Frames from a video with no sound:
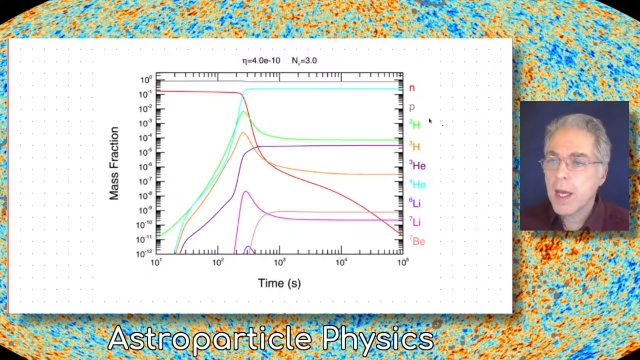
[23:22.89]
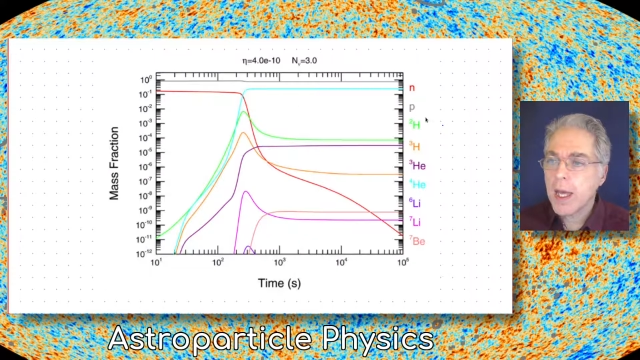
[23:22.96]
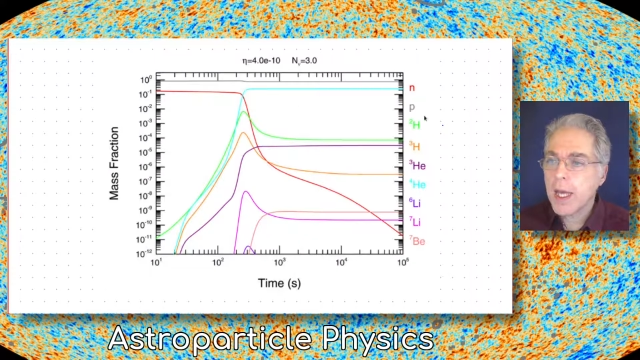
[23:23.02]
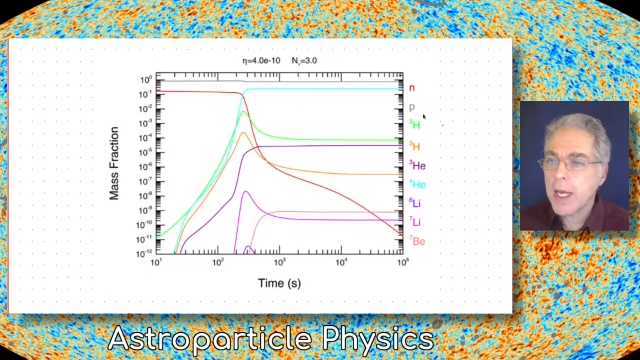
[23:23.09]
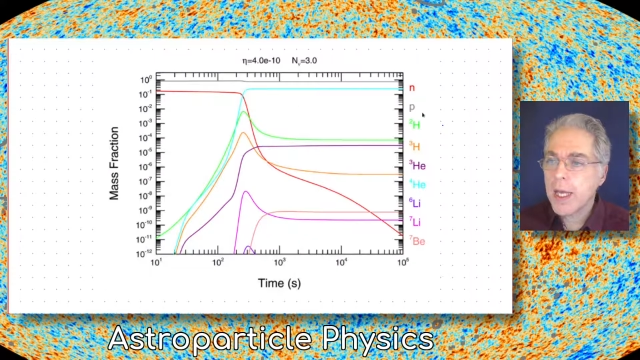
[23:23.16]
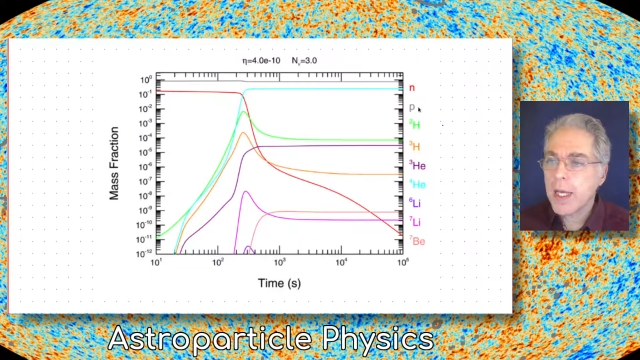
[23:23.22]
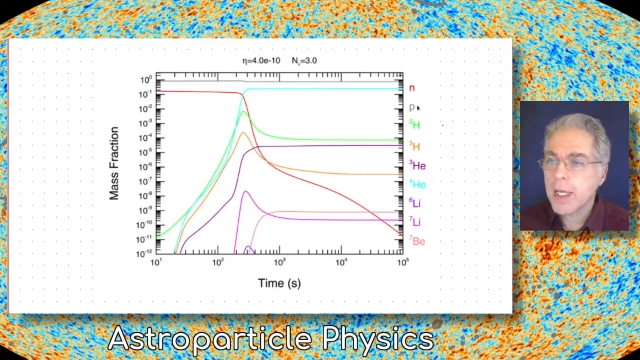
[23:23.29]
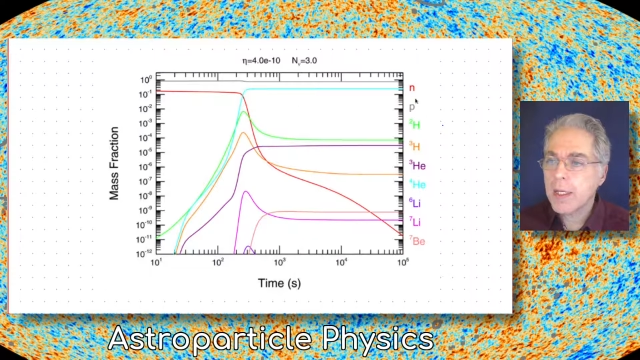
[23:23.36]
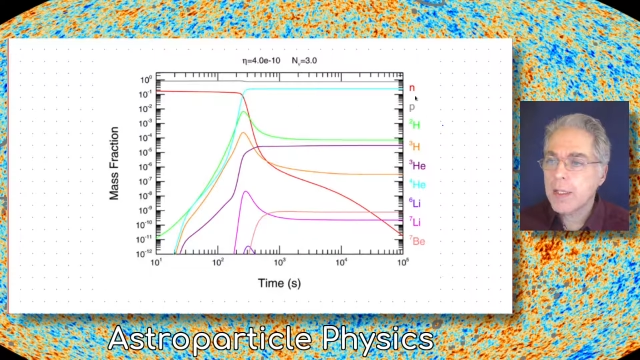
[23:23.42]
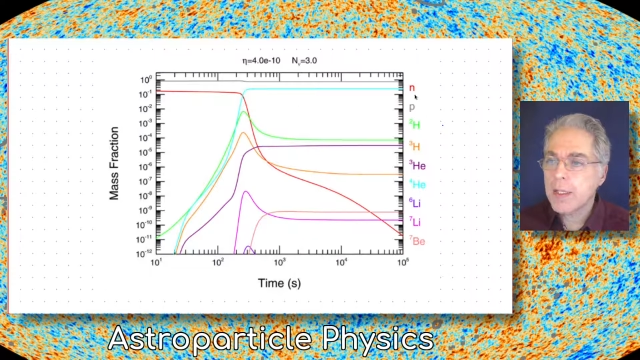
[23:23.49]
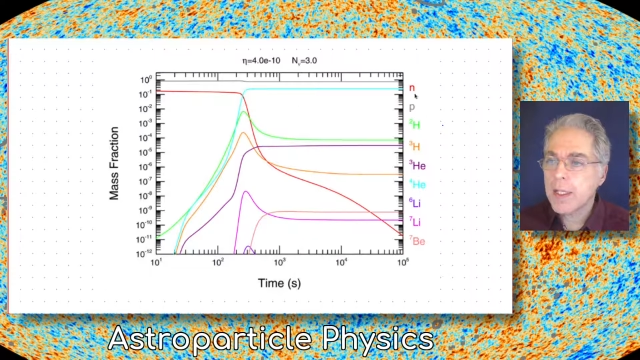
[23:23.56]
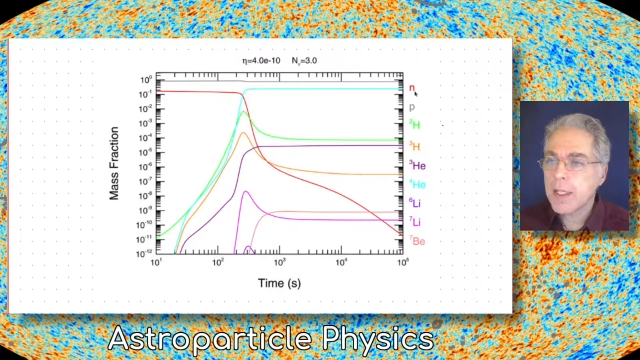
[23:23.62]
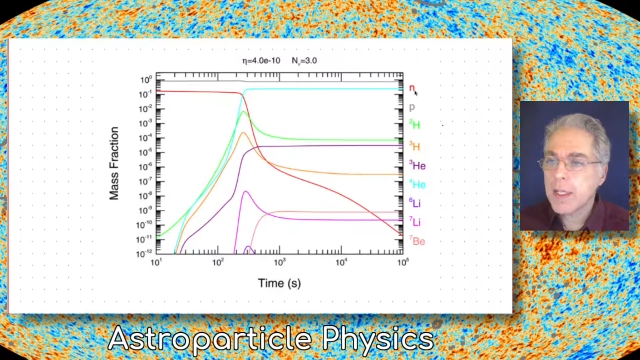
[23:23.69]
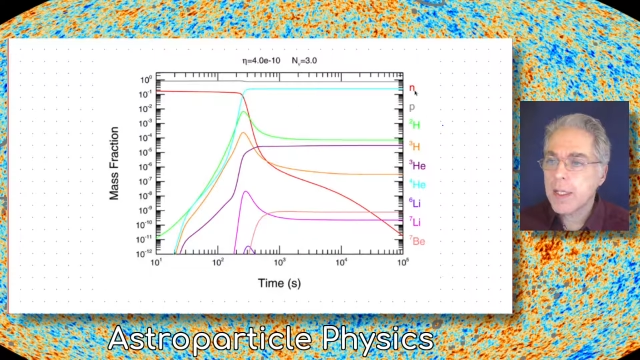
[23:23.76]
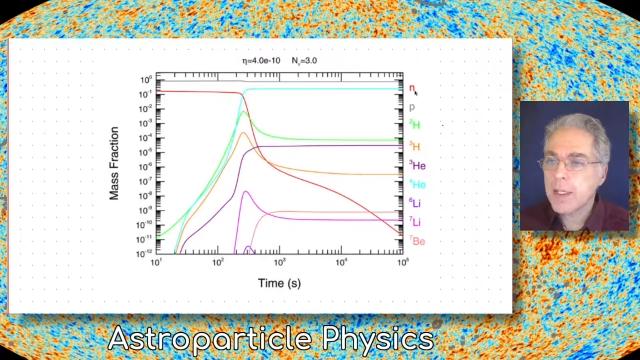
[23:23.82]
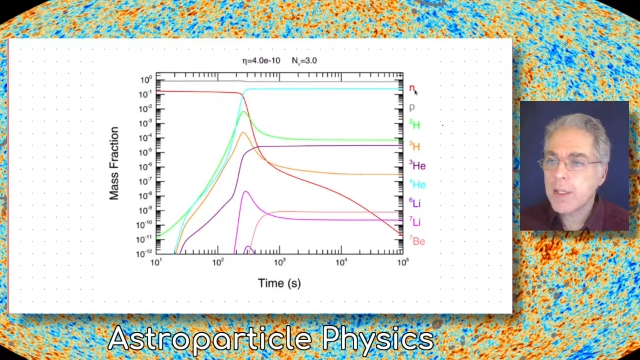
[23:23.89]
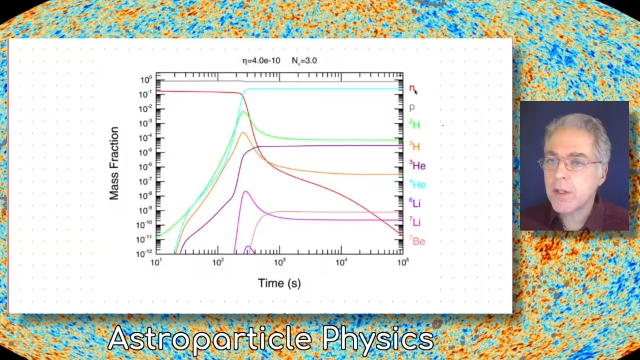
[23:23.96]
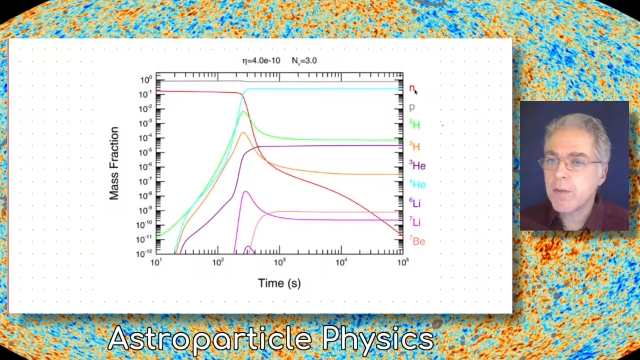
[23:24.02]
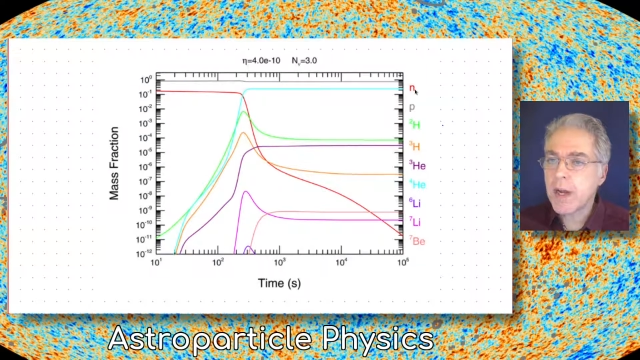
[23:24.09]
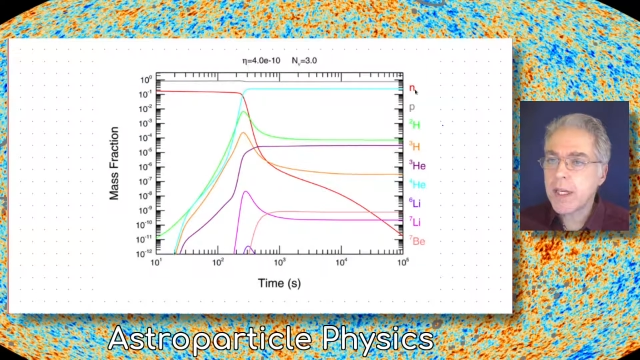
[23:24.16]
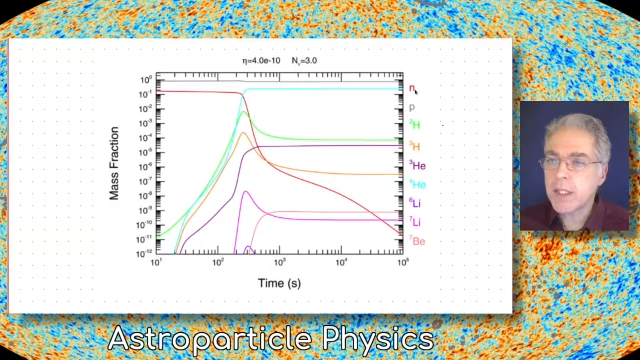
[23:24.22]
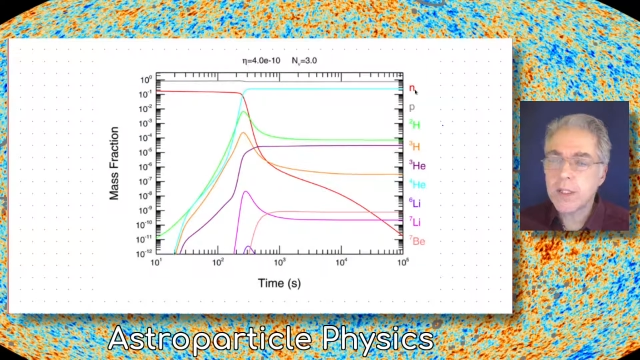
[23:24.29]
and the
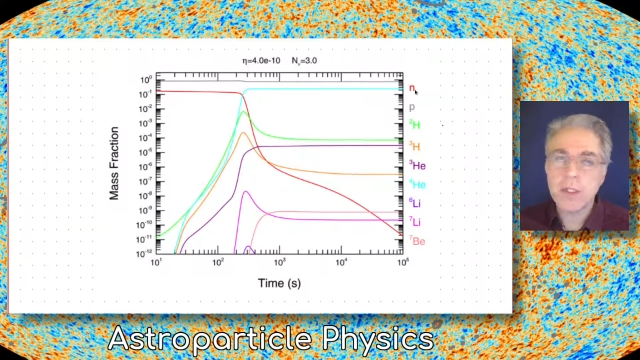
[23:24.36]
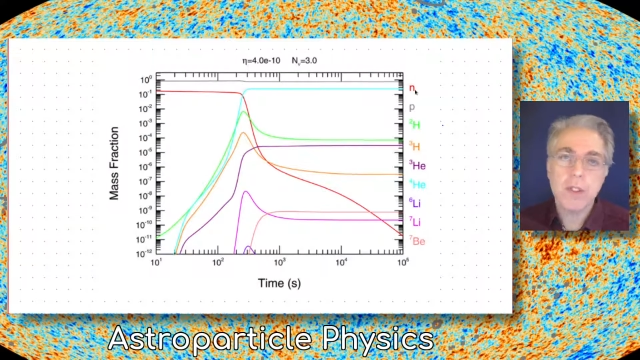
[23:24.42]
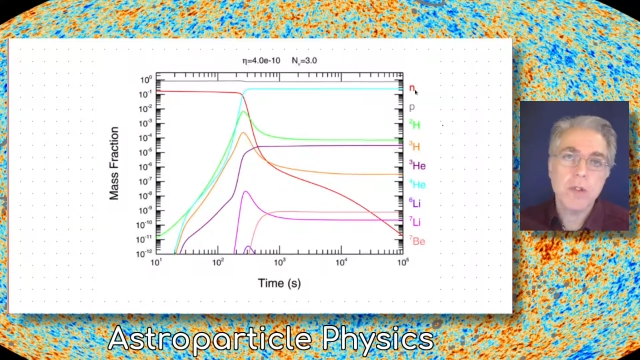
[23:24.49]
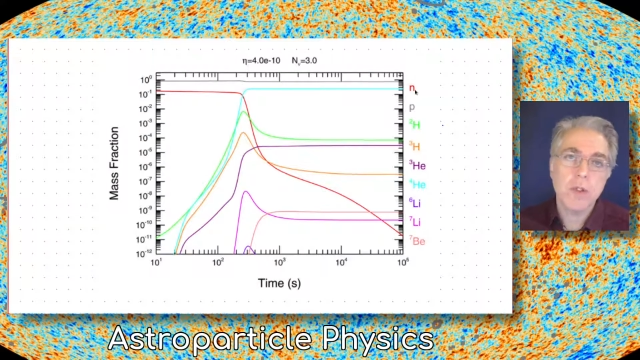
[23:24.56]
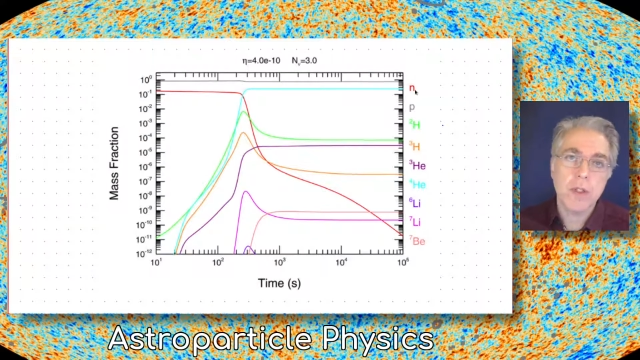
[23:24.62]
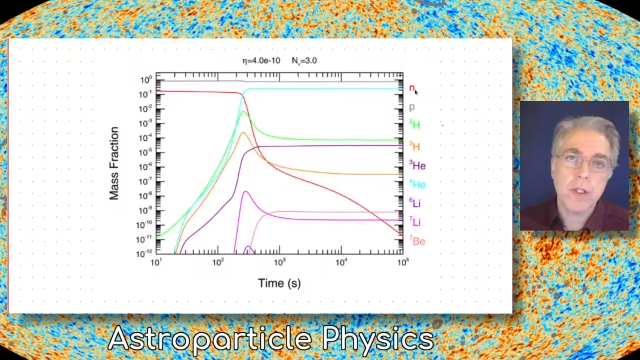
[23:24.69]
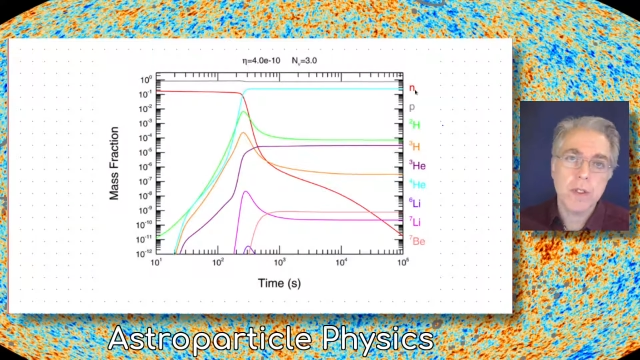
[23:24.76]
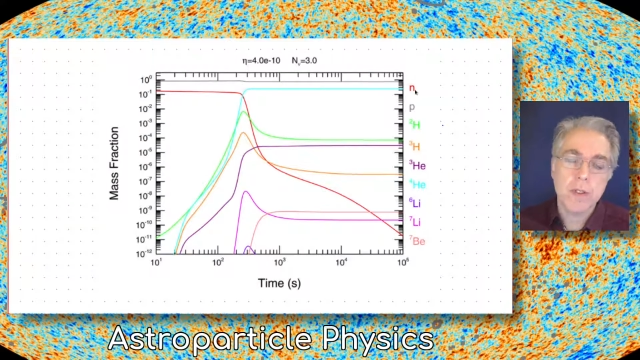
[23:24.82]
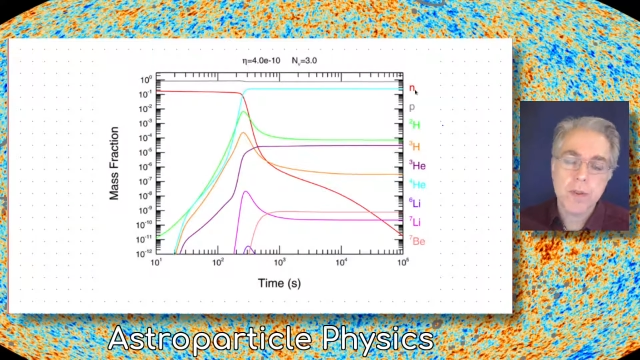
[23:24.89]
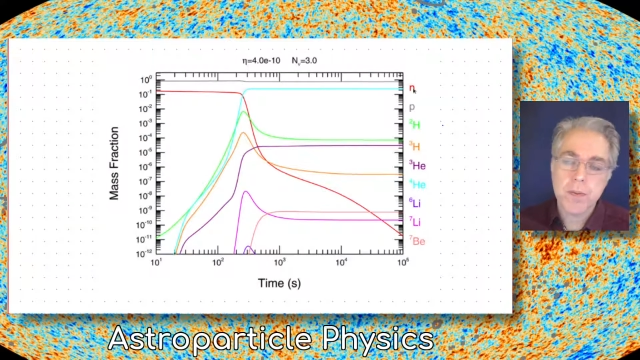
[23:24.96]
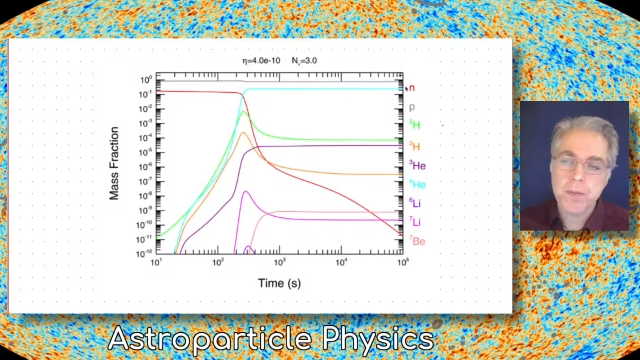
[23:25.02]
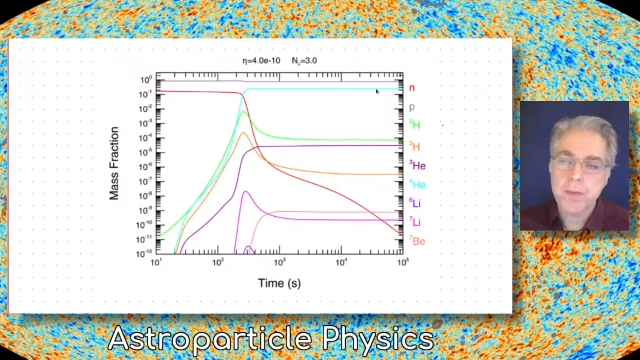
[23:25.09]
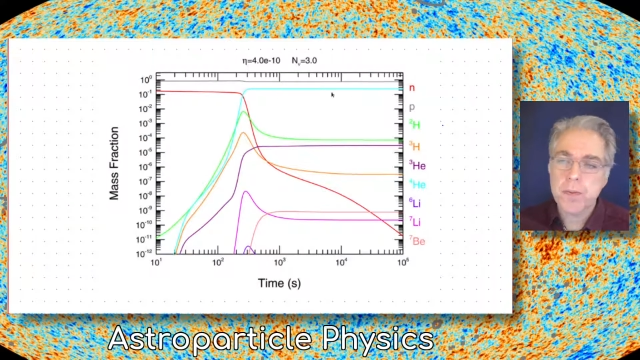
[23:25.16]
red is the neutrons.